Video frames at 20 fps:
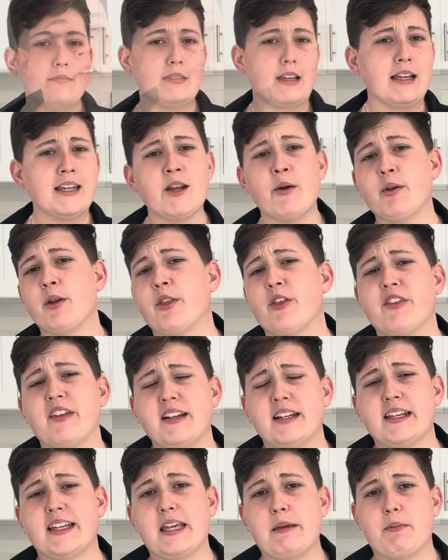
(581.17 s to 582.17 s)
Now, another thing
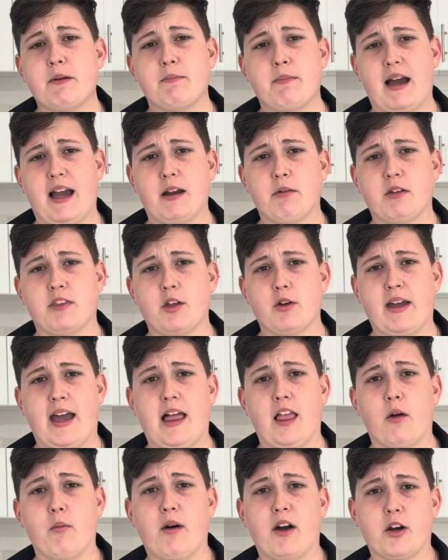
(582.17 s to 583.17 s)
to keep in mind with
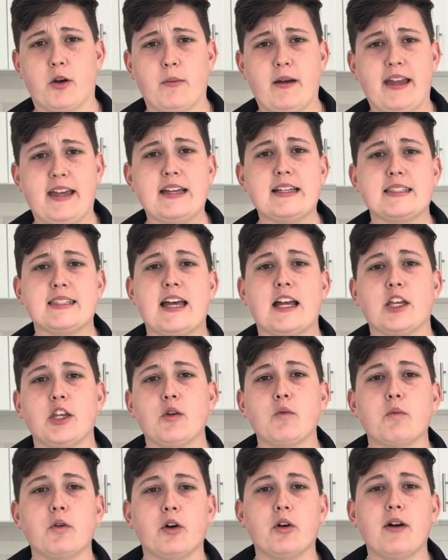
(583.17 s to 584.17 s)
Ocala Waterway is that you
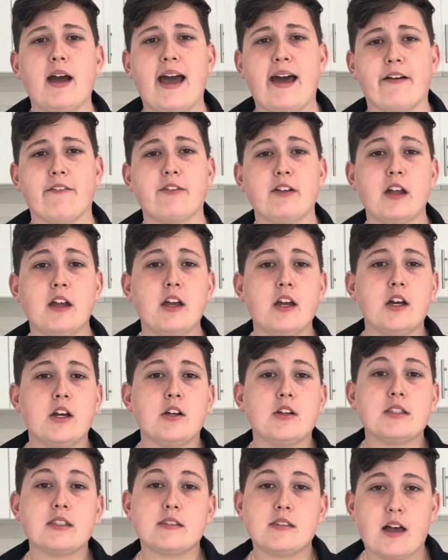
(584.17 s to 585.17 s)
will have
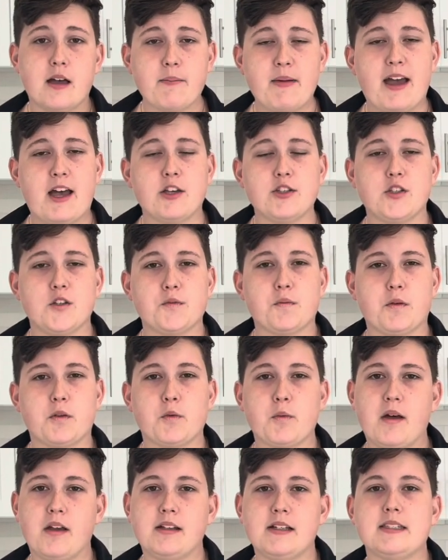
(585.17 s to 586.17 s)
some houses with
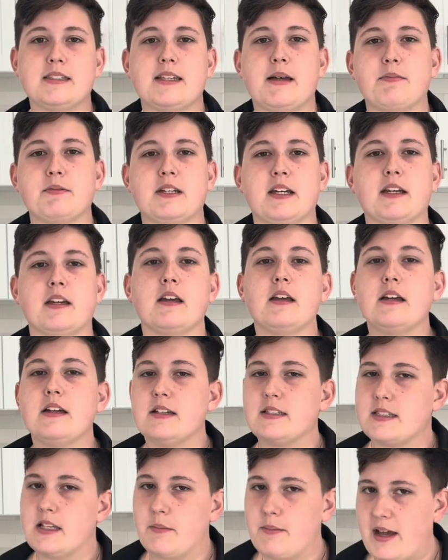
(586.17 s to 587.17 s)
well and septic,
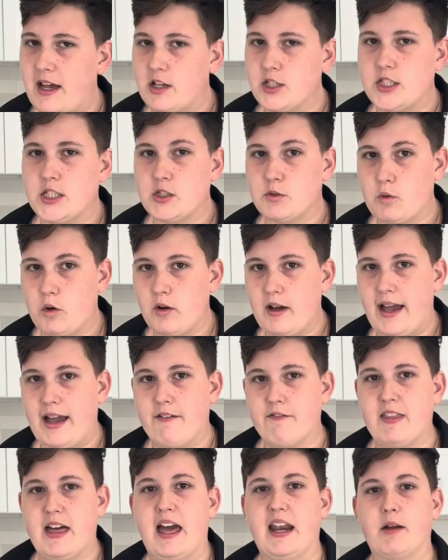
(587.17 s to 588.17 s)
Some houses won't
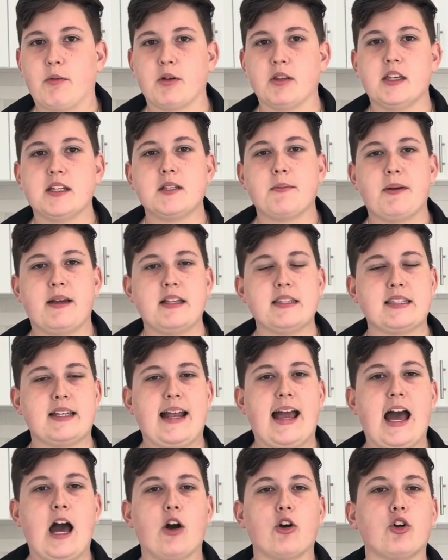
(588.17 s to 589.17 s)
have that. It really depends on
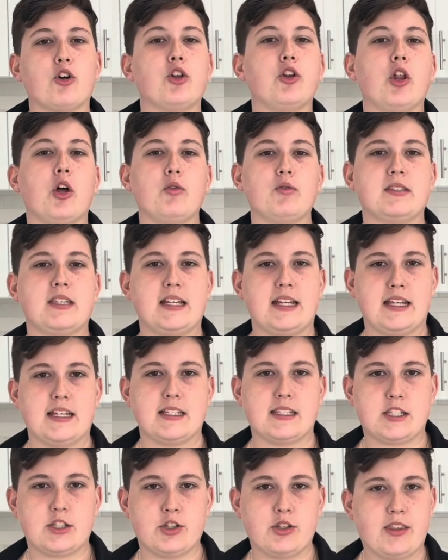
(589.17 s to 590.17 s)
how close it
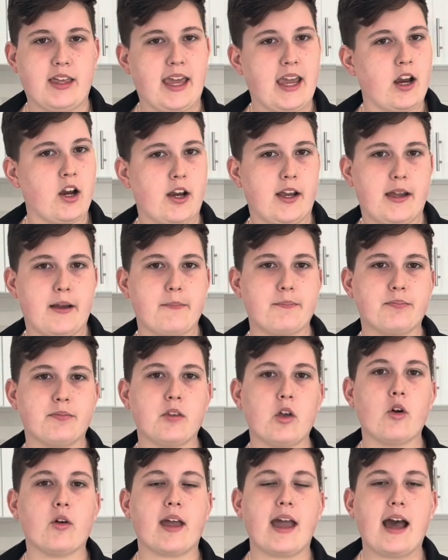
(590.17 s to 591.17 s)
is to the area.
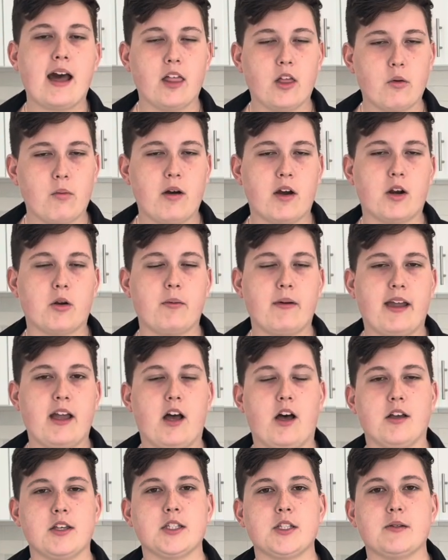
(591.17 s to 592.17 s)
Ocala Waterway
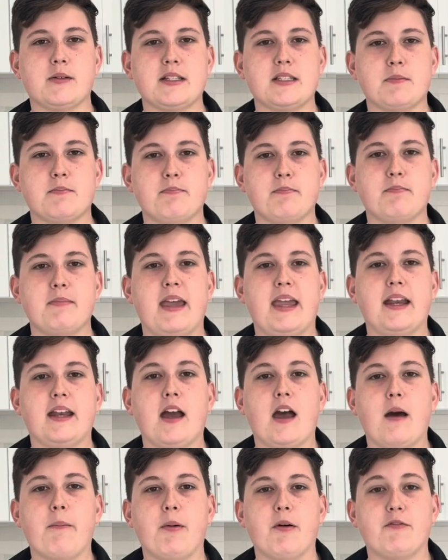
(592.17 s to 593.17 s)
also is made
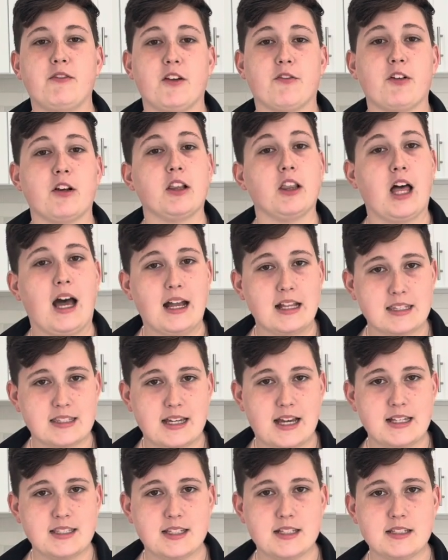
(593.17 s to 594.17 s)
up of different lot
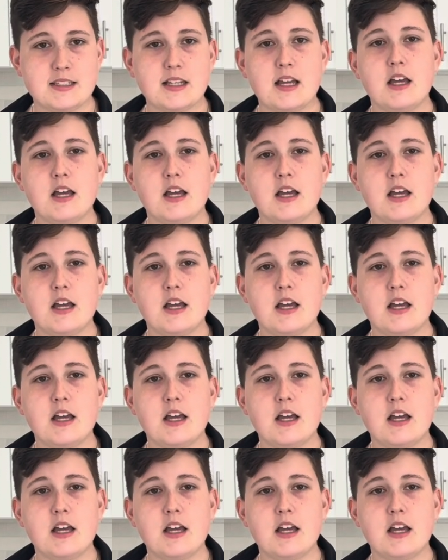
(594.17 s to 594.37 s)
sizes,